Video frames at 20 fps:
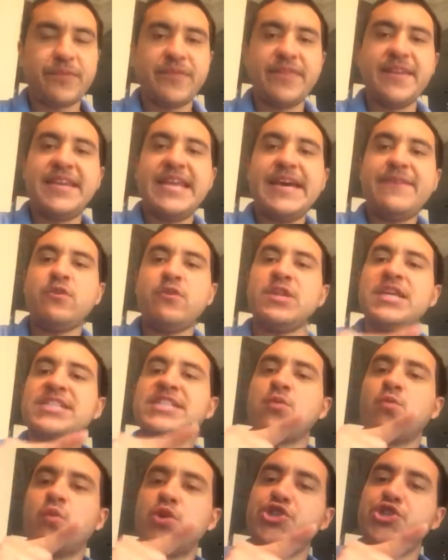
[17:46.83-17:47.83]
The devil
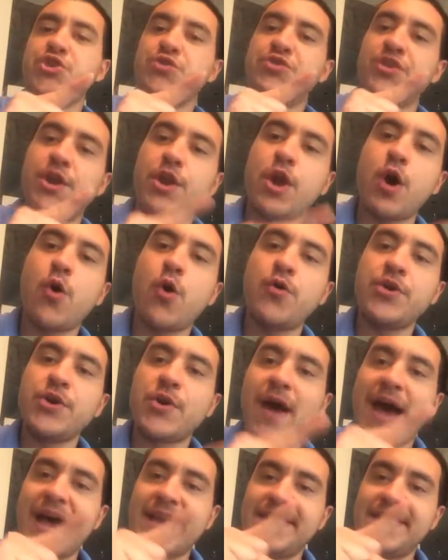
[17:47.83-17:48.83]
doesn't want you to know
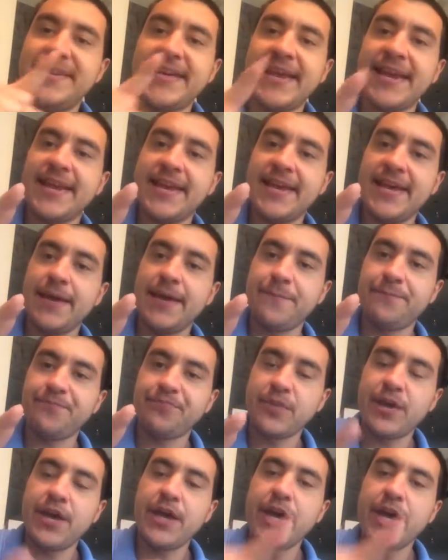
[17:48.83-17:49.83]
your identity
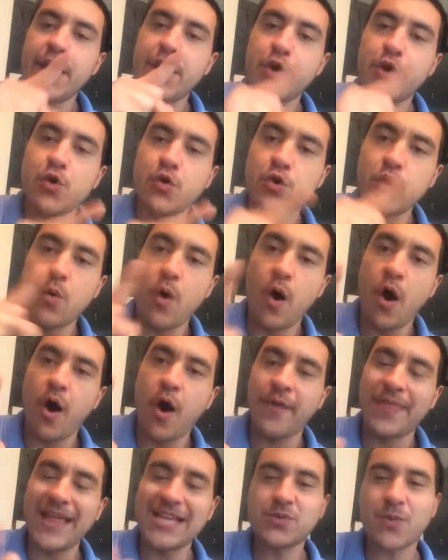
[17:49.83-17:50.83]
and who you
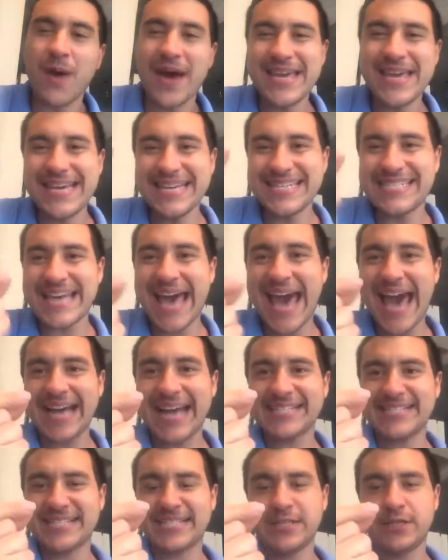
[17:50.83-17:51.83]
are. That's why he
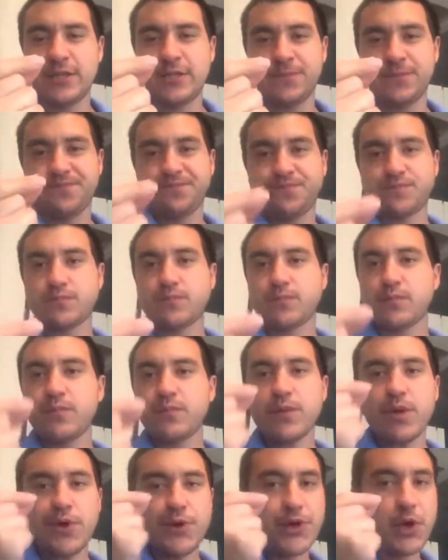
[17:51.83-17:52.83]
attacks
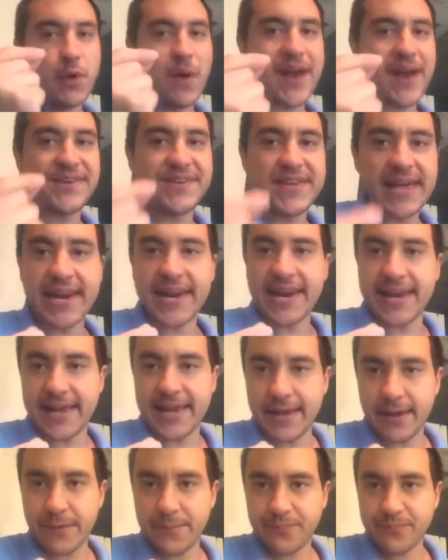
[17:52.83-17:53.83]
your identity.
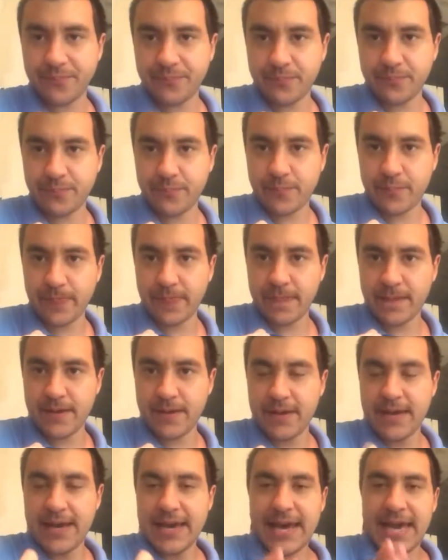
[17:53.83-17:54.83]

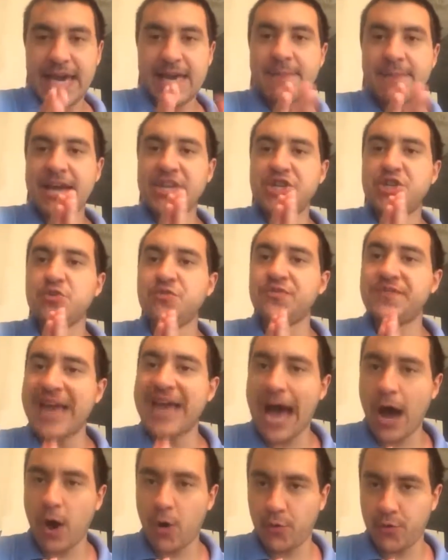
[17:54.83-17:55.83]
He makes you
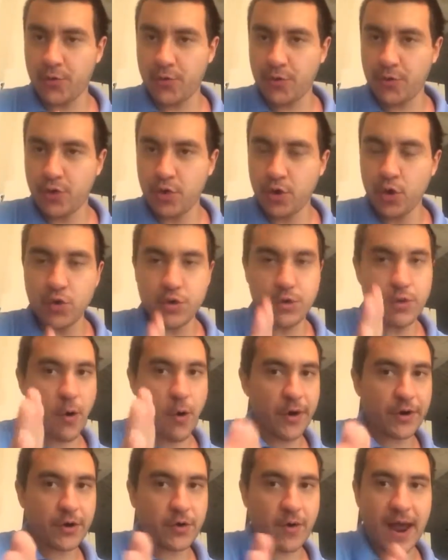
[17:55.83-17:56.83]
doubt who you
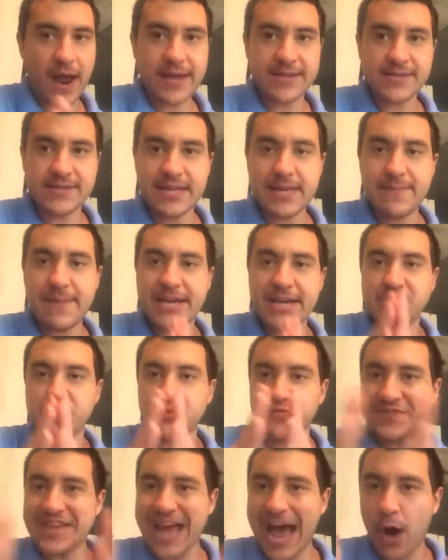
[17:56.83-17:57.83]
are in Christ. He makes
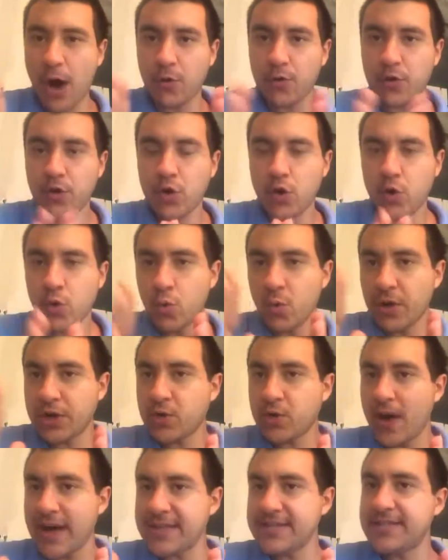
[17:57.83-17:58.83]
you doubt what
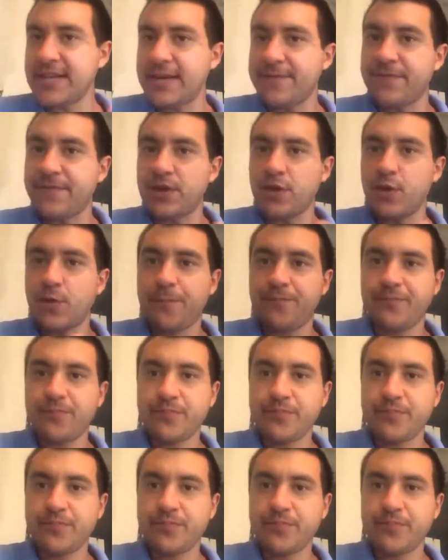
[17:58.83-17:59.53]
Christ did for you.